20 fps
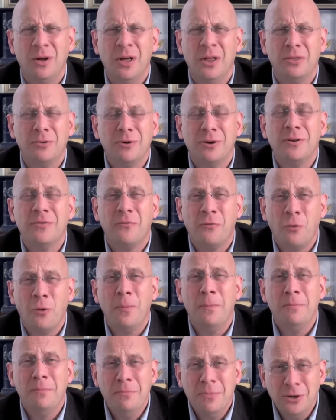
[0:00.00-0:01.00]
304
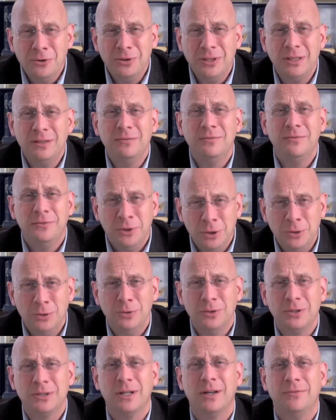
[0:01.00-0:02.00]
million
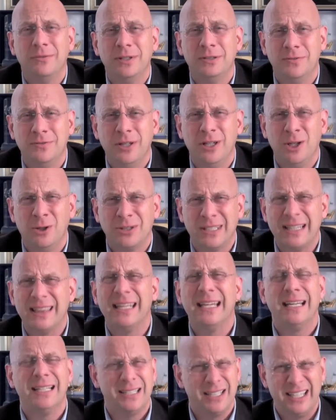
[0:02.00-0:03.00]
views of his videos. I
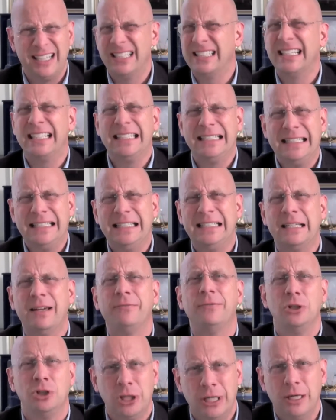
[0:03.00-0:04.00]
think it's like
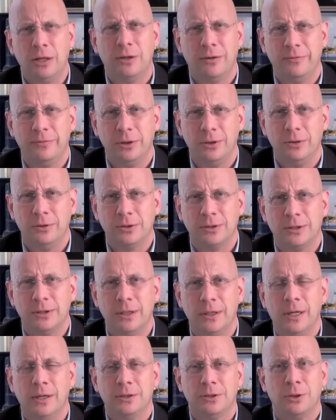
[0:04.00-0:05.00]
67 channel views.
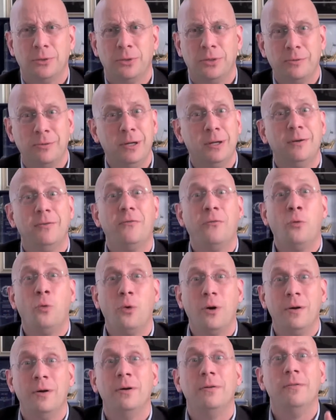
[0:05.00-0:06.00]
So
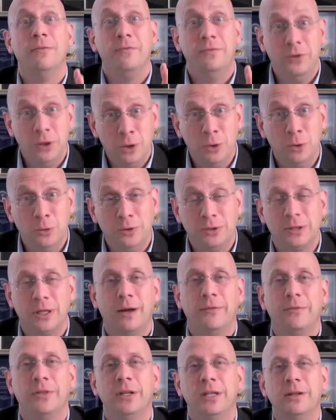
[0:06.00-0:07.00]
304 views
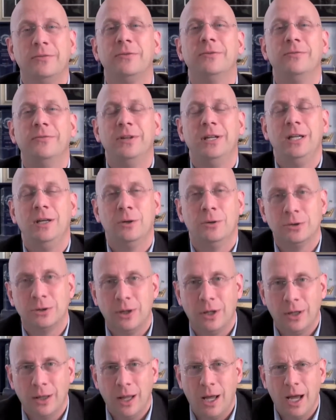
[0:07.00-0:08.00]
of the different videos
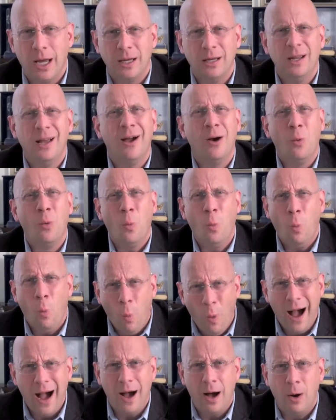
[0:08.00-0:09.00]
online.
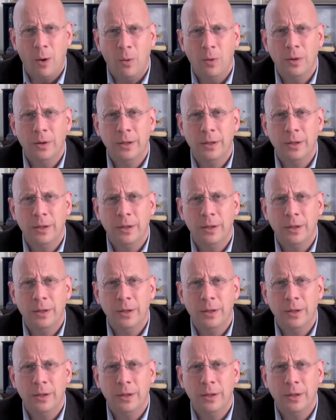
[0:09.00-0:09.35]
Wow.